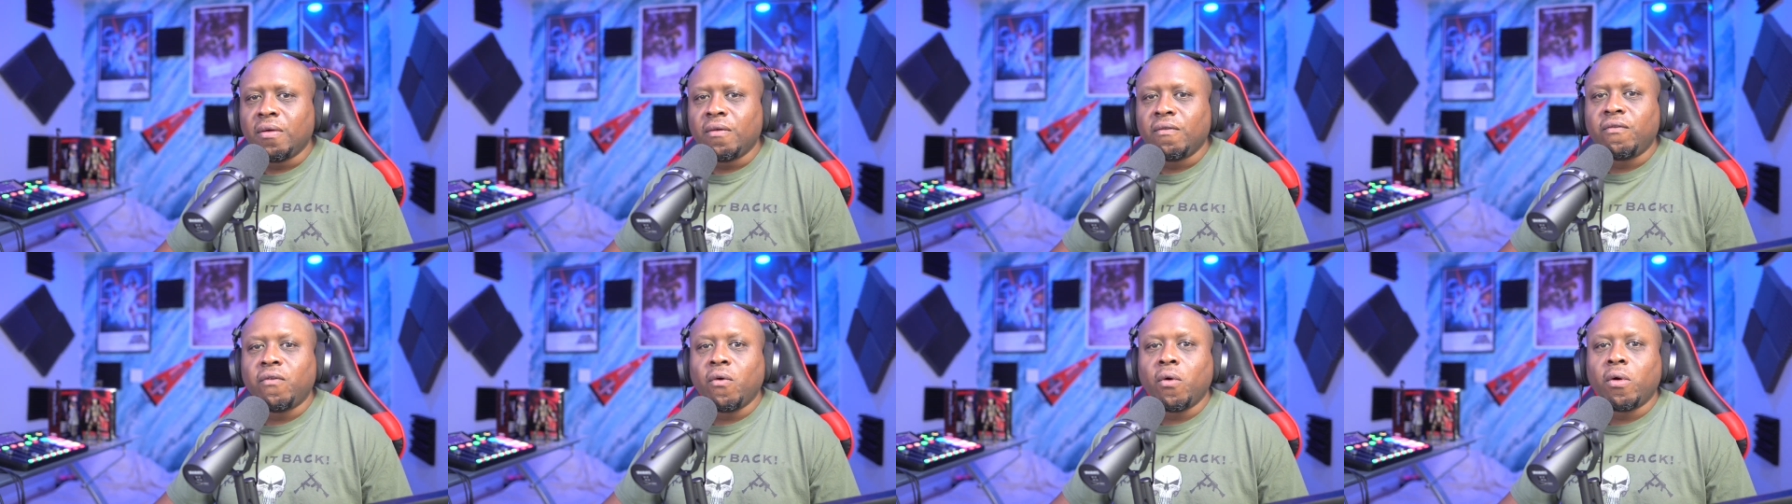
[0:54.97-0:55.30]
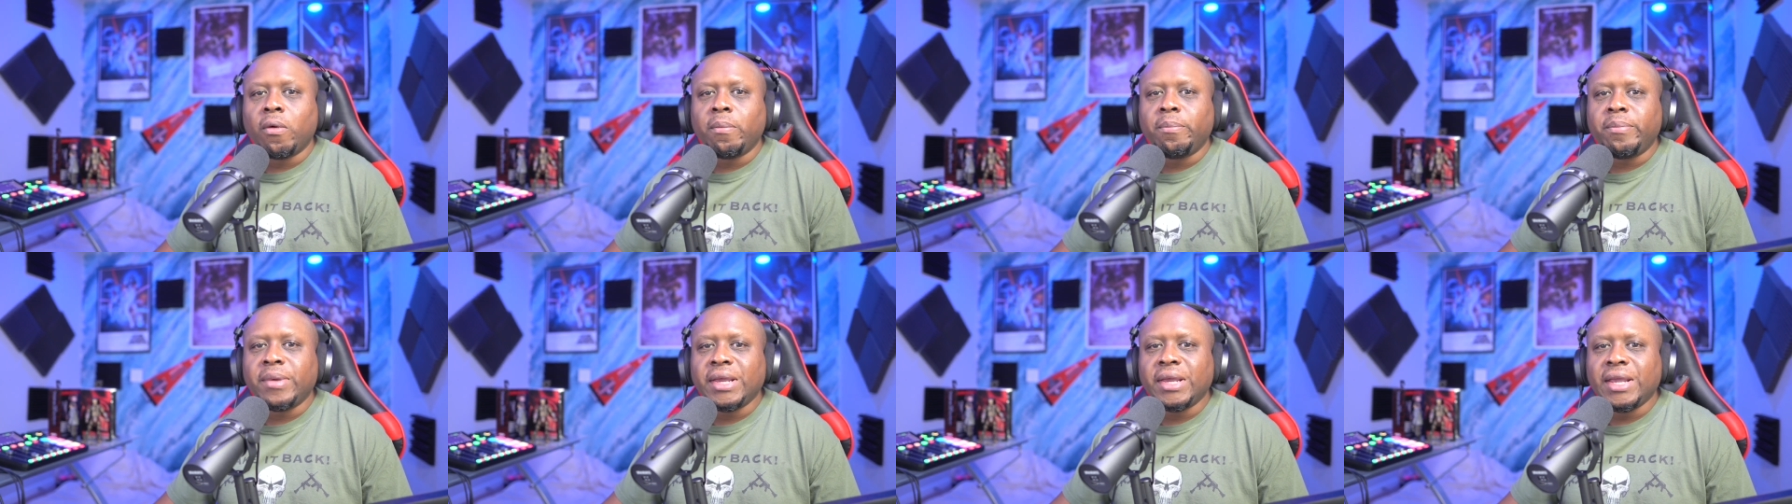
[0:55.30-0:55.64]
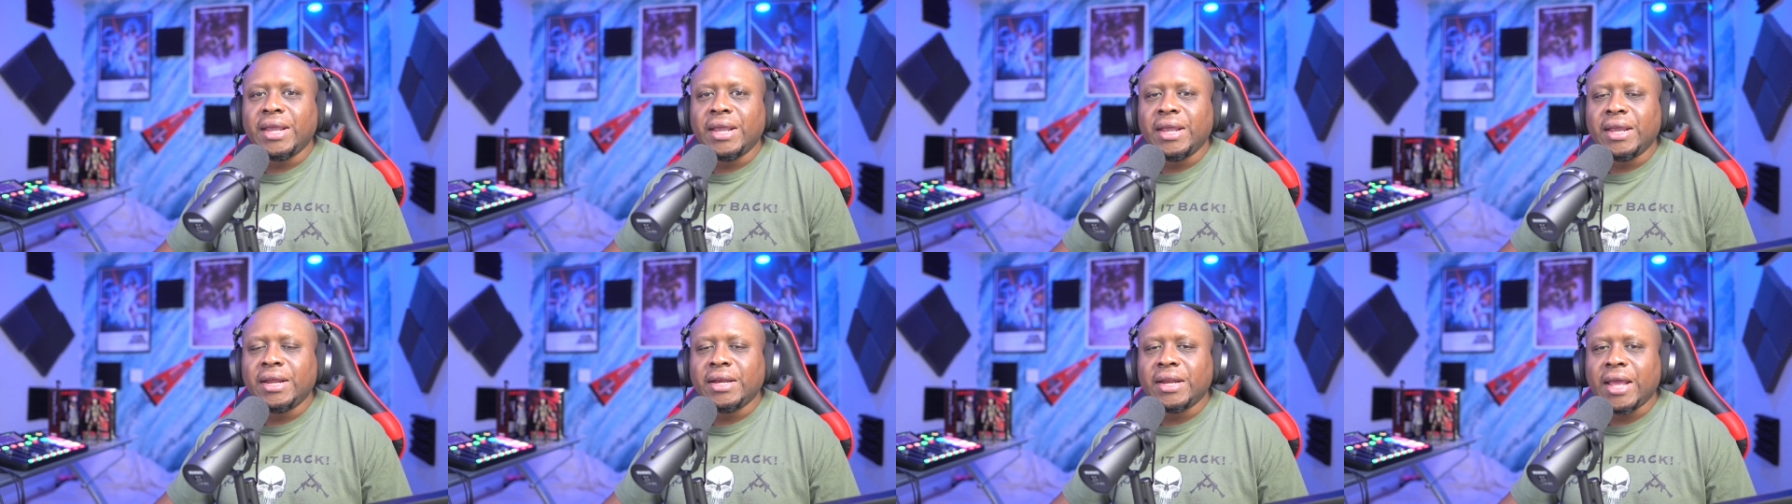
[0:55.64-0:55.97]
for
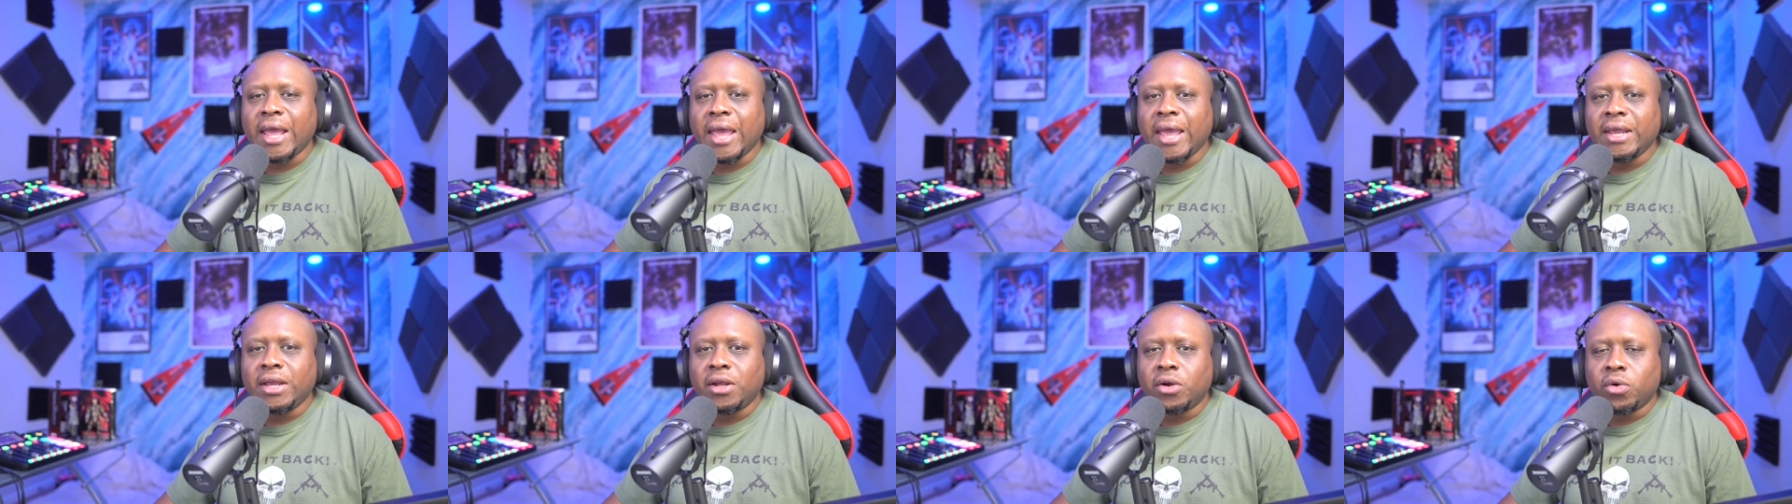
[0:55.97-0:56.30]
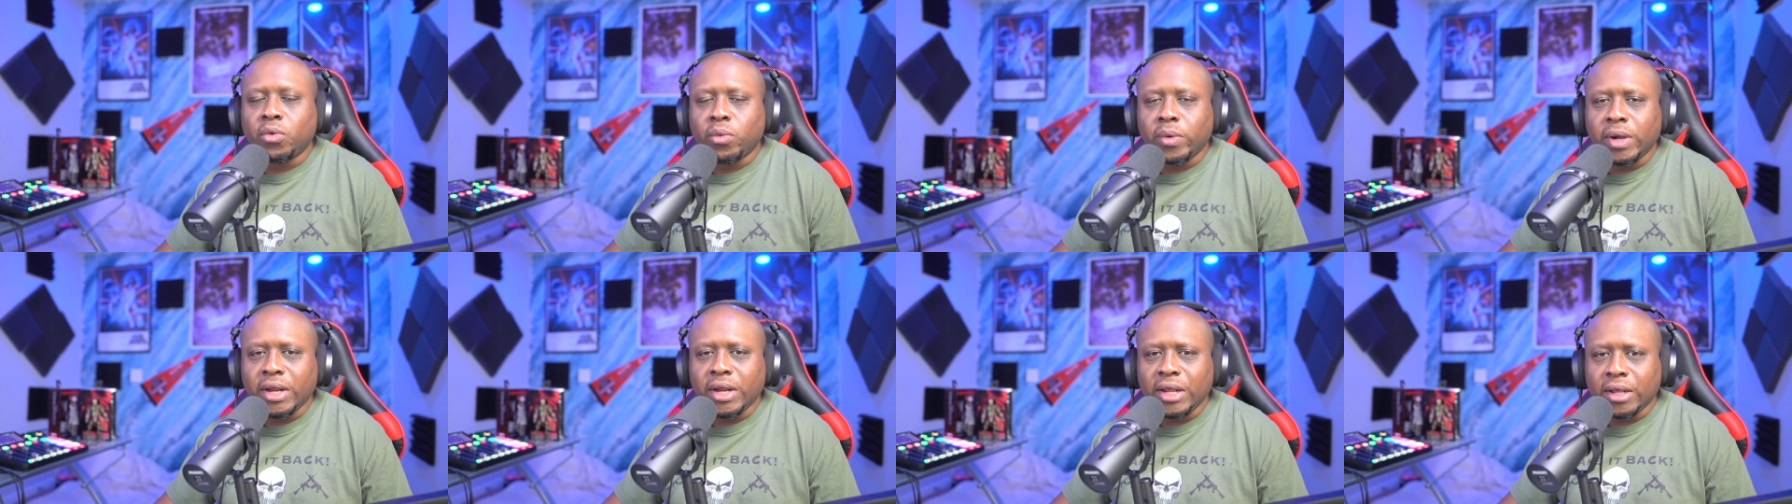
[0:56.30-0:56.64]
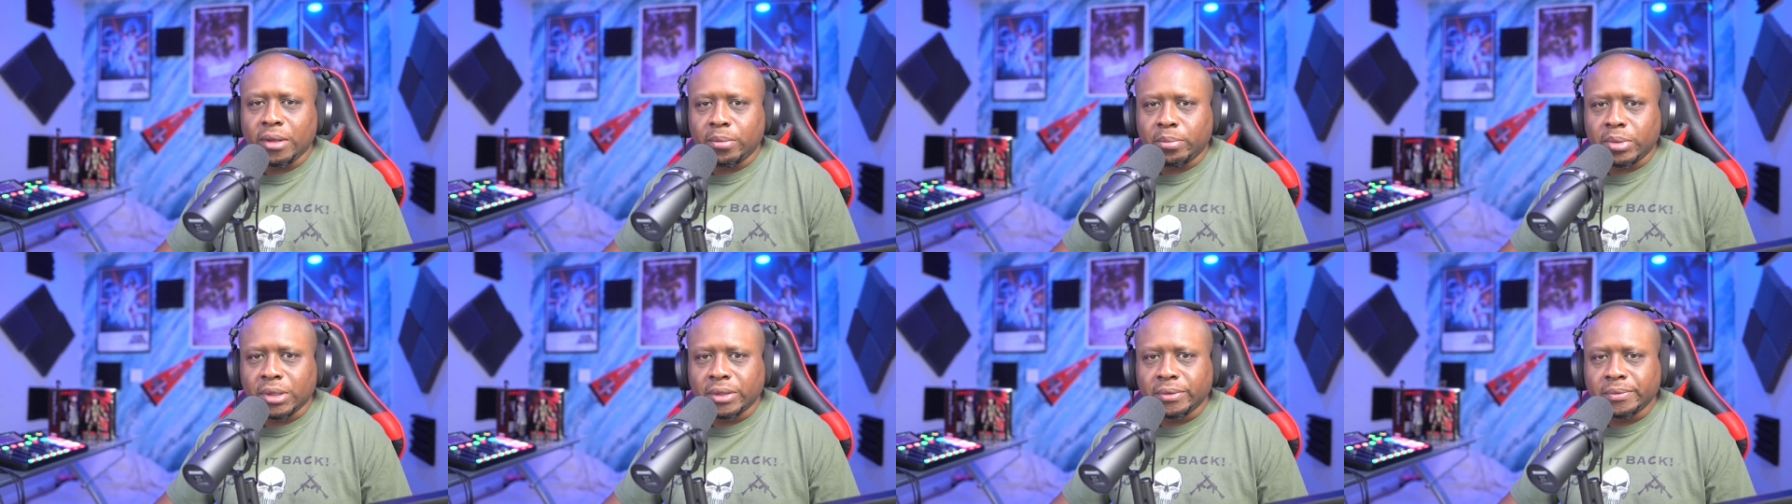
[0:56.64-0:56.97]
being a
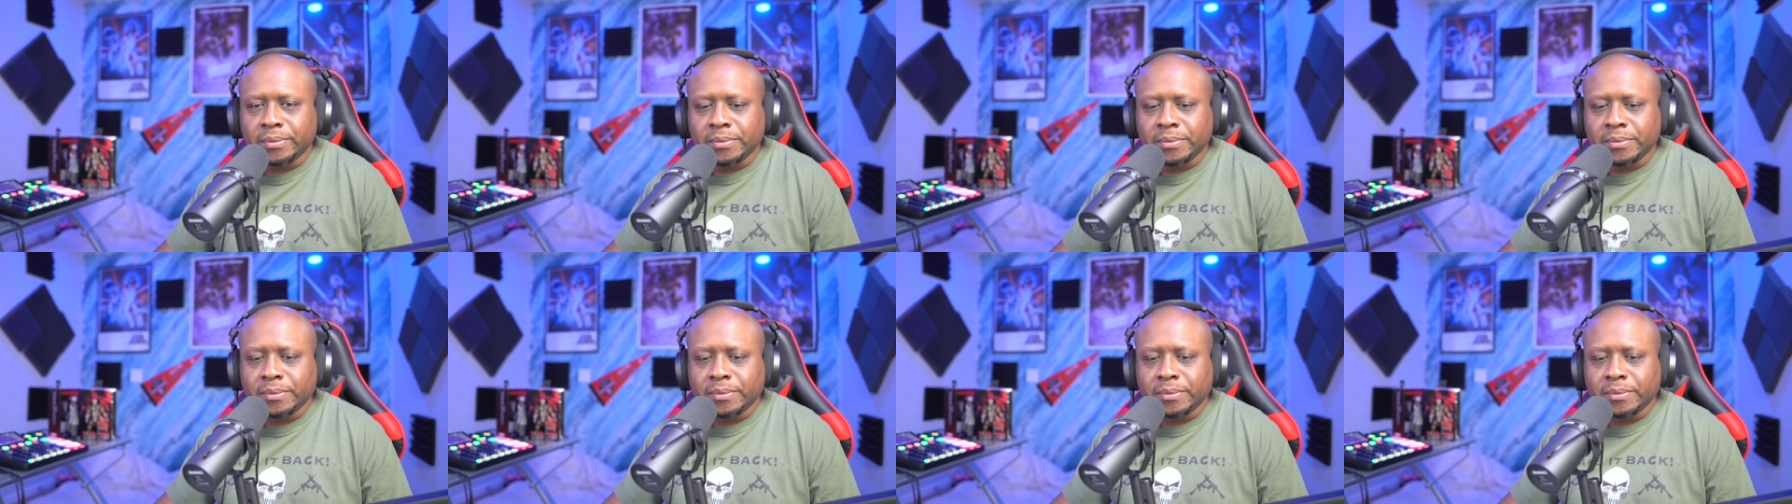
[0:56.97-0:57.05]
creep.